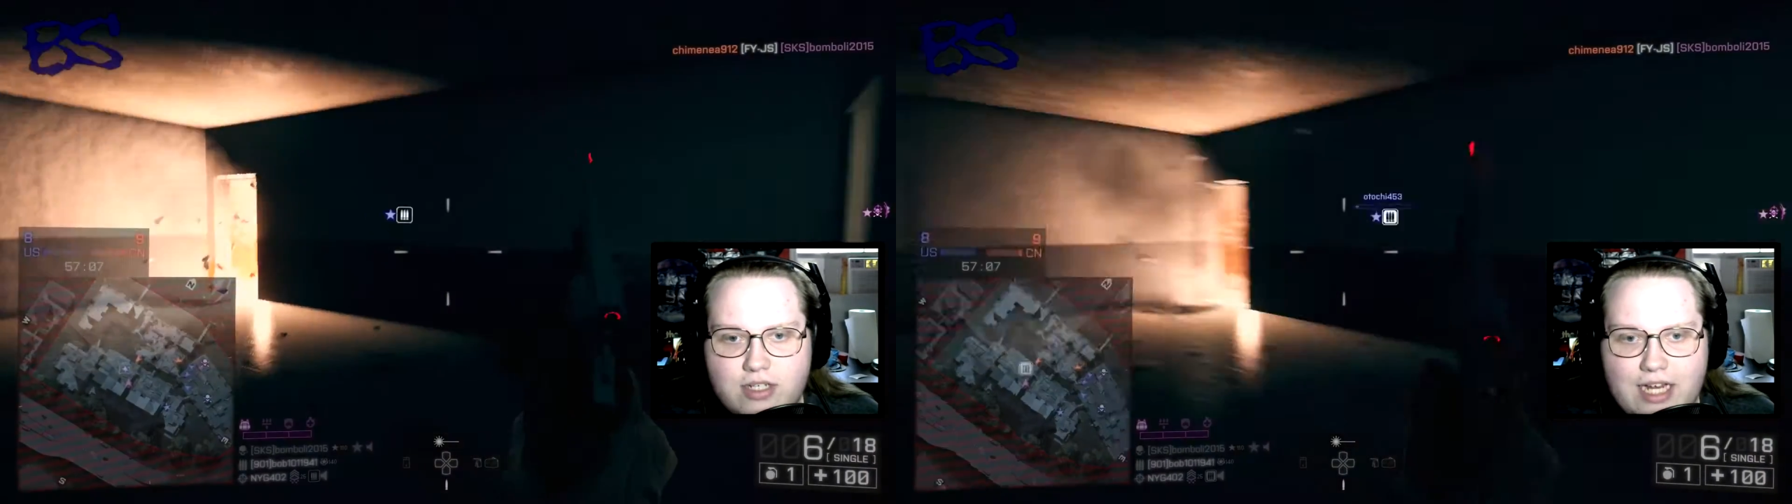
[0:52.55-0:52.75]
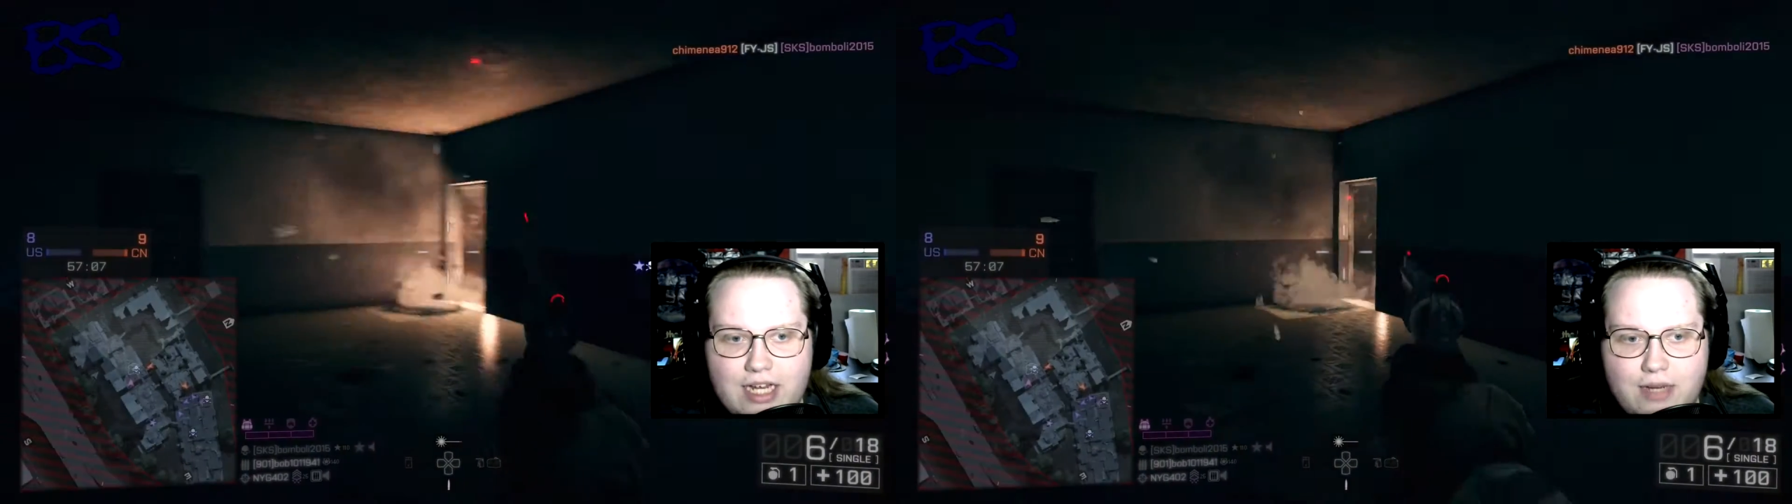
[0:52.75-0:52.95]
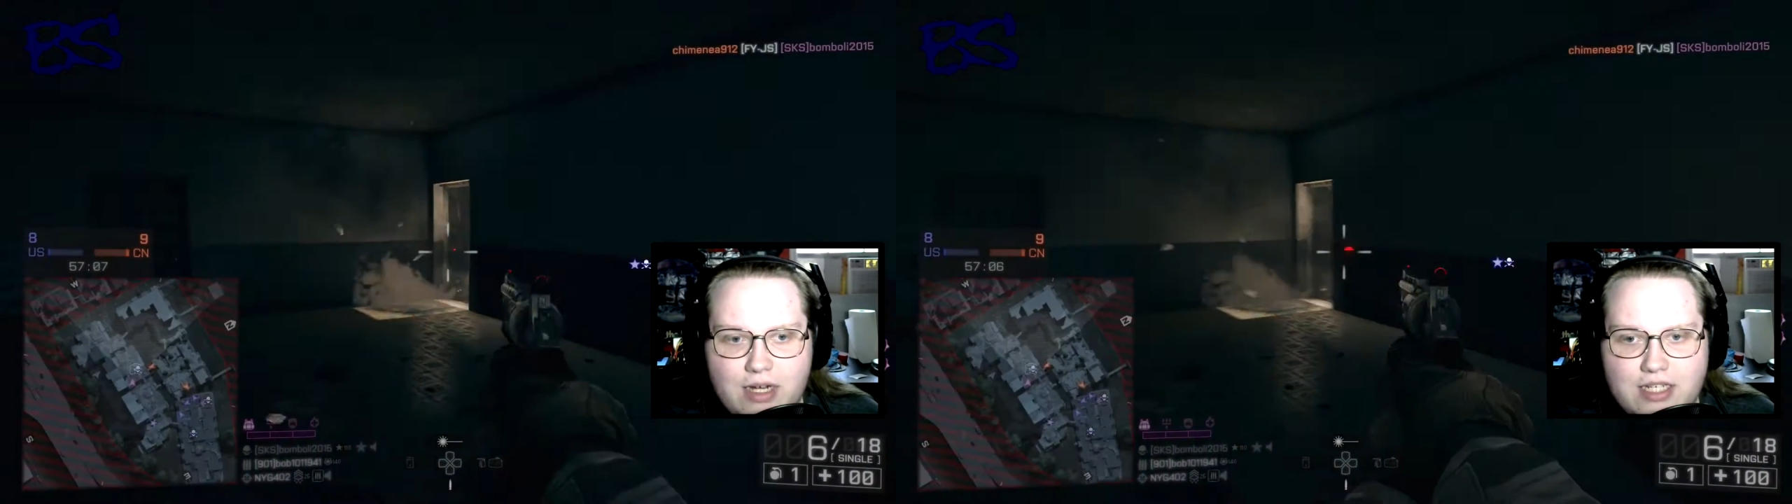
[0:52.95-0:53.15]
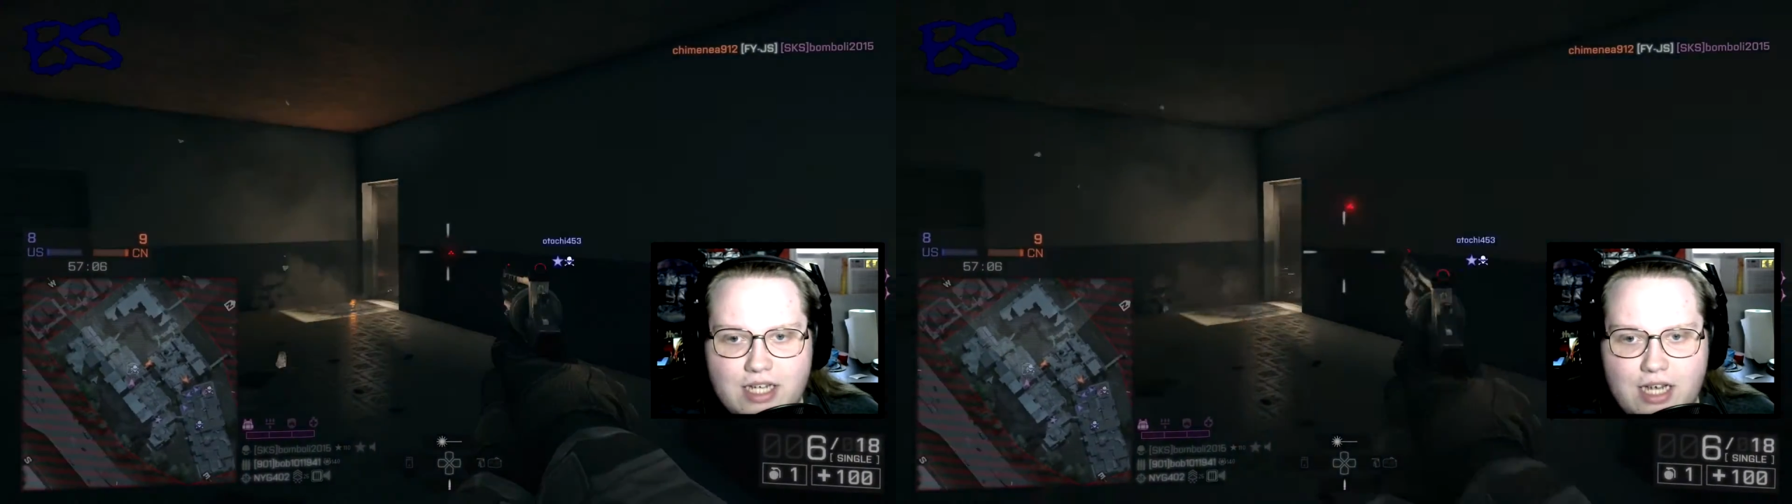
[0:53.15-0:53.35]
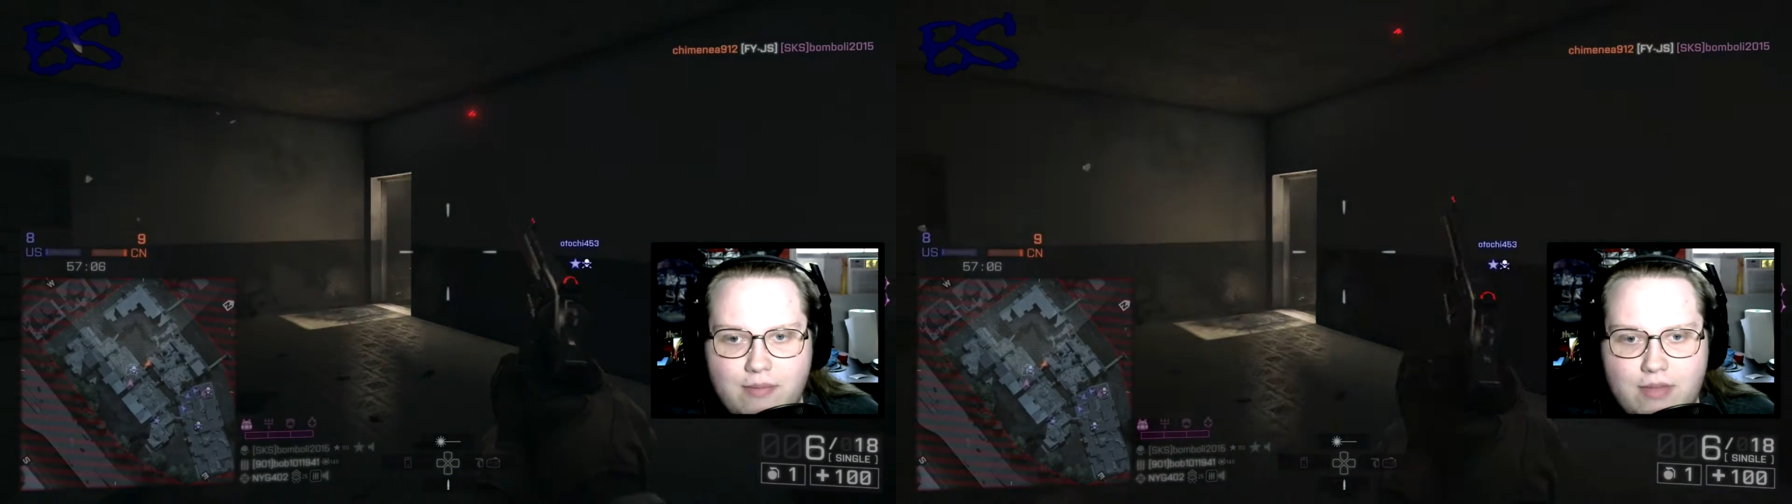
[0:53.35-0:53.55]
taking my
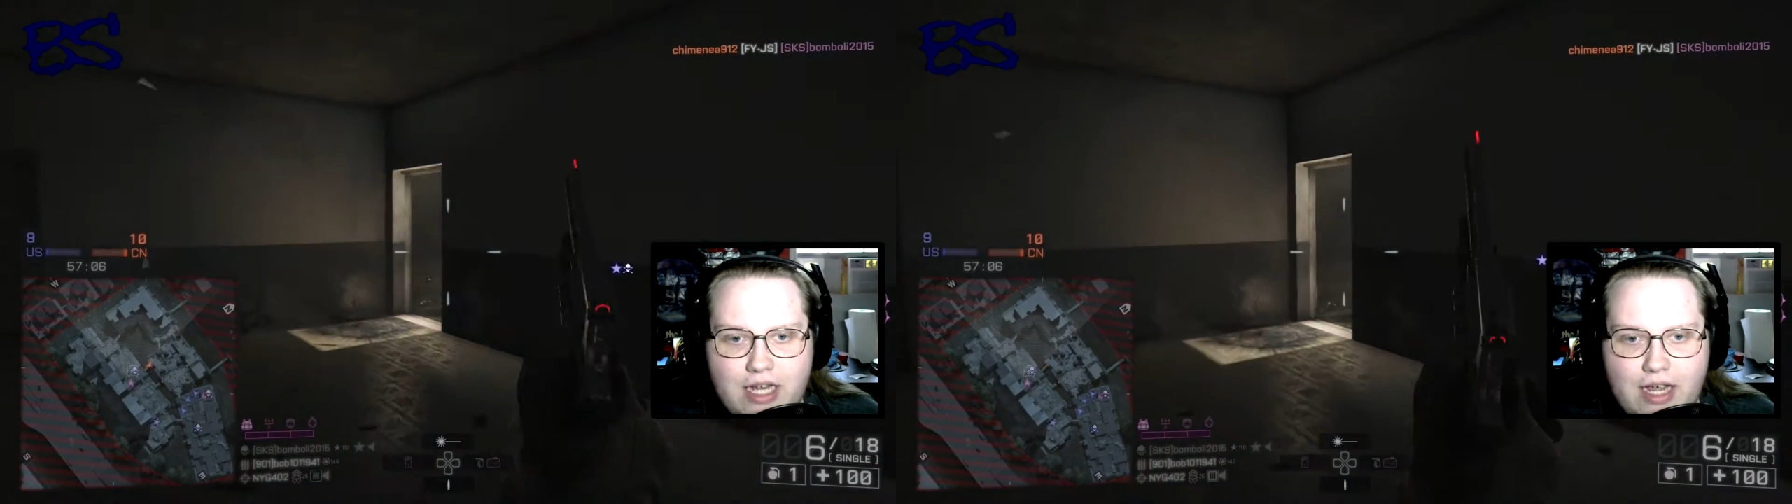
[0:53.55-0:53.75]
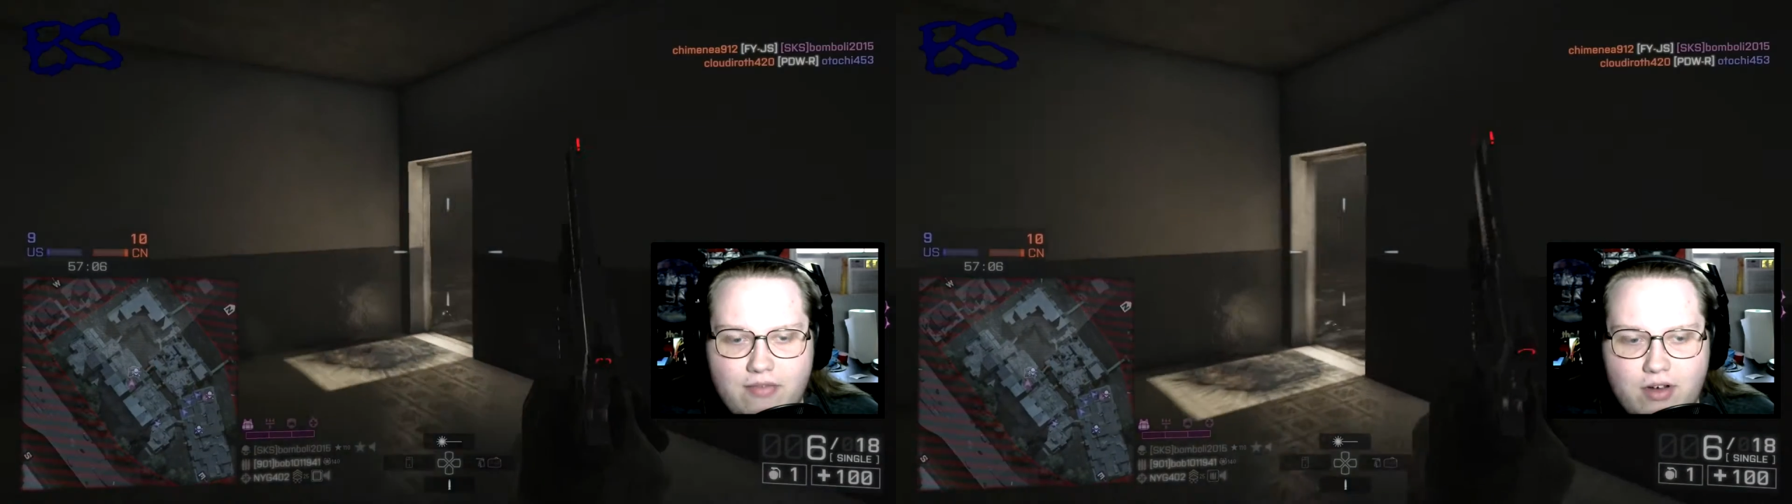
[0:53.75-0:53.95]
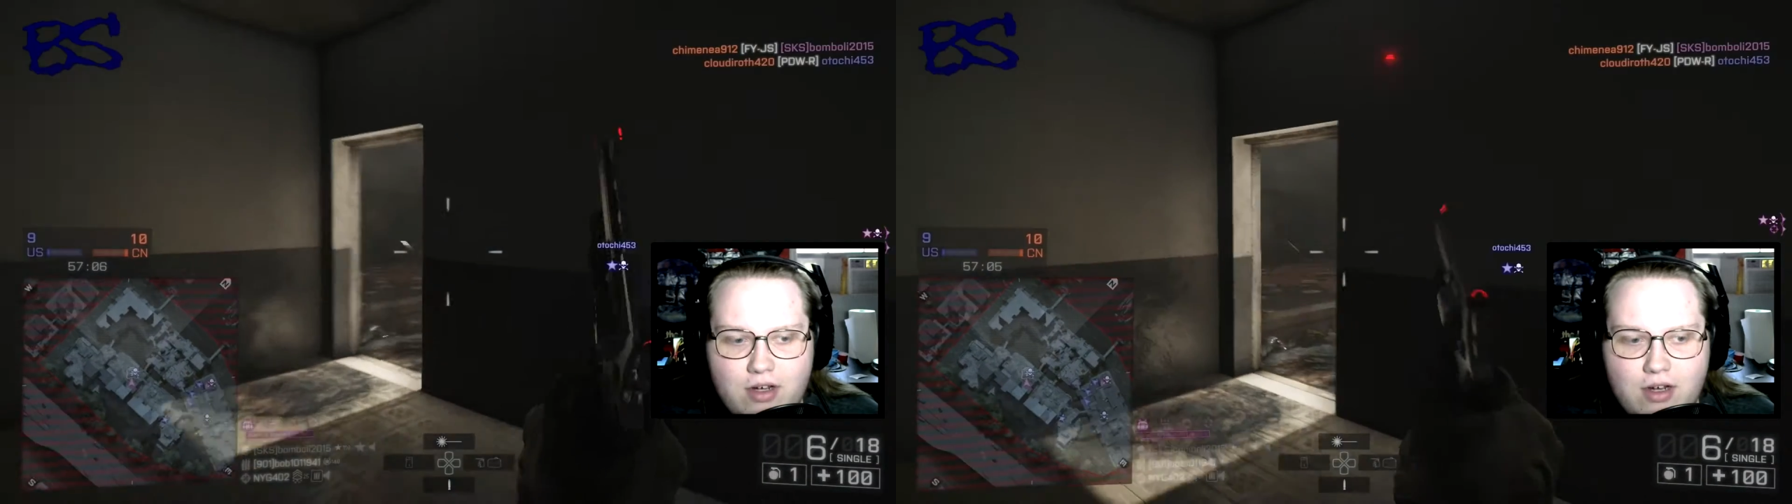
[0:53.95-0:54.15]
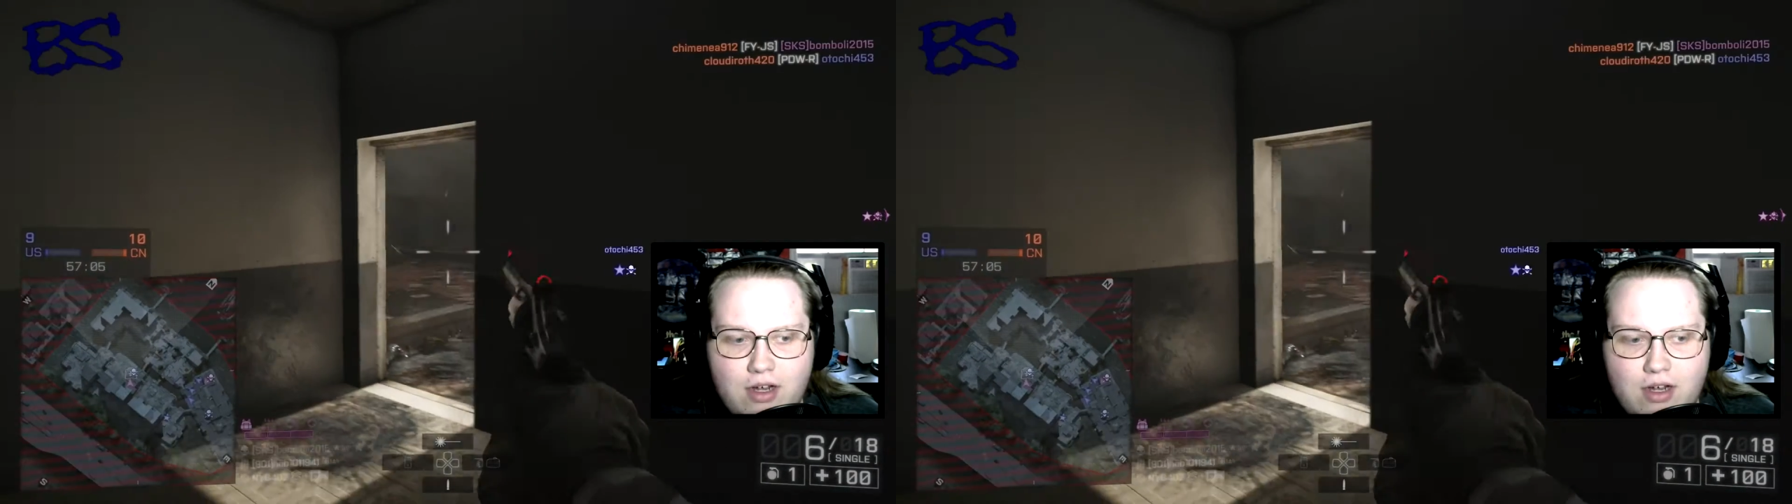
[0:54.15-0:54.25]
time and effort.